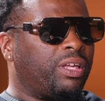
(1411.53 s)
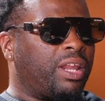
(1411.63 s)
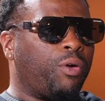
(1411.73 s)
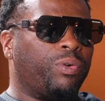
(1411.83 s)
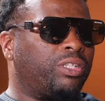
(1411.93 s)

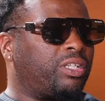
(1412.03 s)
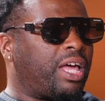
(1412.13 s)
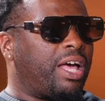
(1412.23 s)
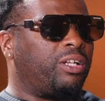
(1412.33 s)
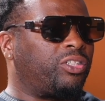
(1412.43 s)
and I went to the
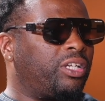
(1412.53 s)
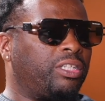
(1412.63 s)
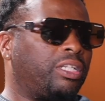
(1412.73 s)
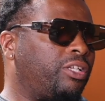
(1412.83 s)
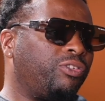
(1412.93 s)
house and
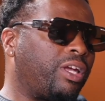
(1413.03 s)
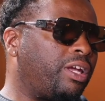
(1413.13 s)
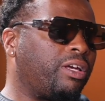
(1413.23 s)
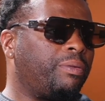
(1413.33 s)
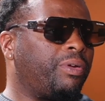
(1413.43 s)
they said, you
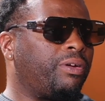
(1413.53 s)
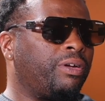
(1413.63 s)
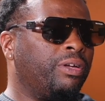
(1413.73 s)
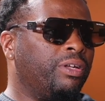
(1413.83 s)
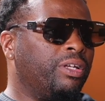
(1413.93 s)
can't come here.